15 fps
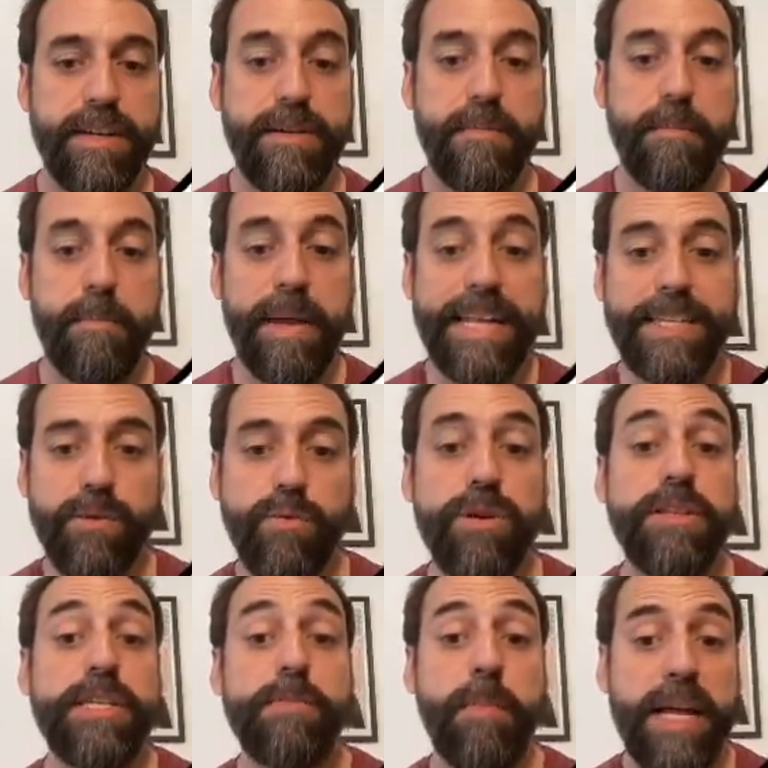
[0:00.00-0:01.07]
mean square
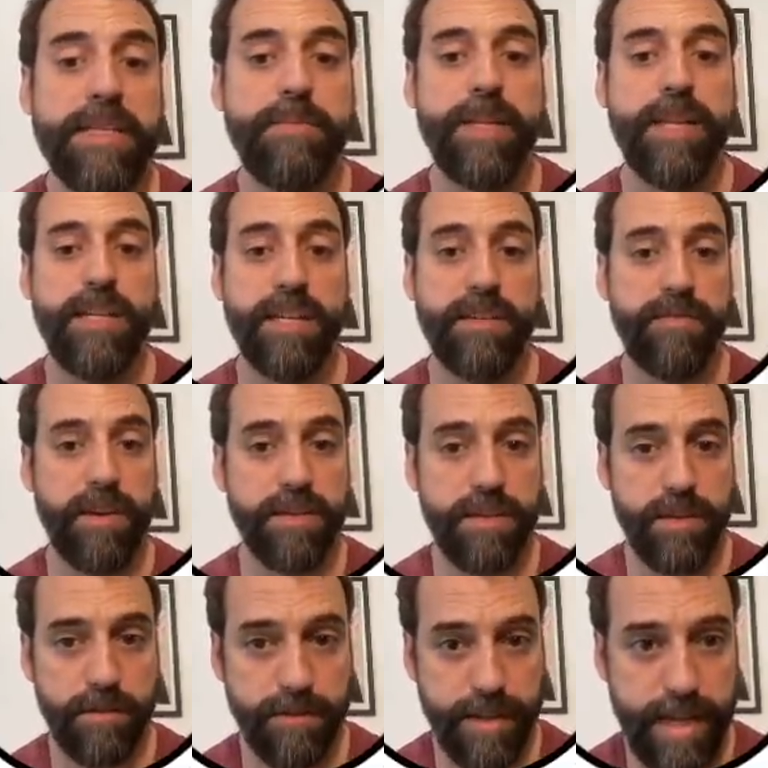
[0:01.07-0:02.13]
displacement as a
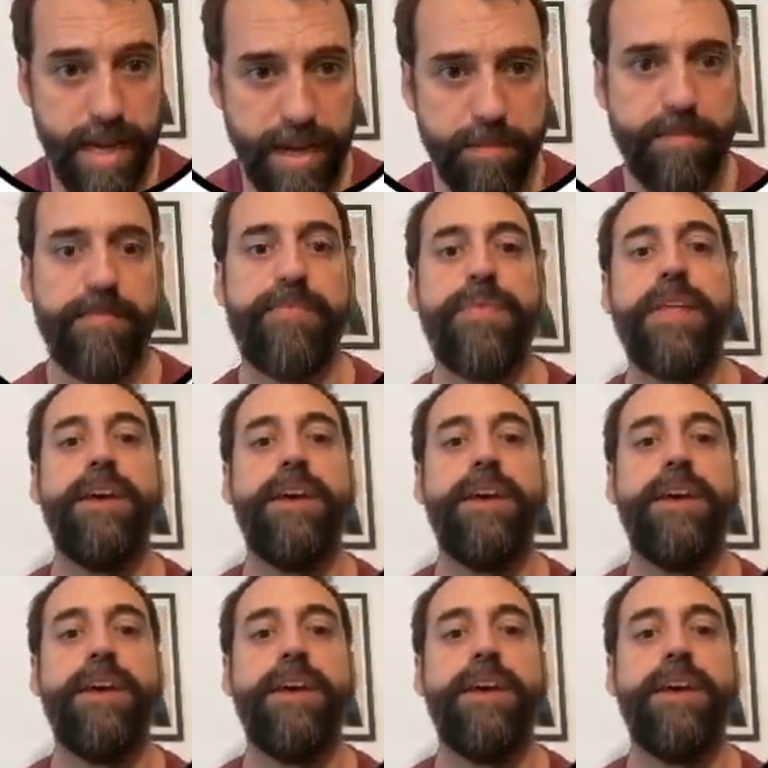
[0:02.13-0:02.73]
function of time.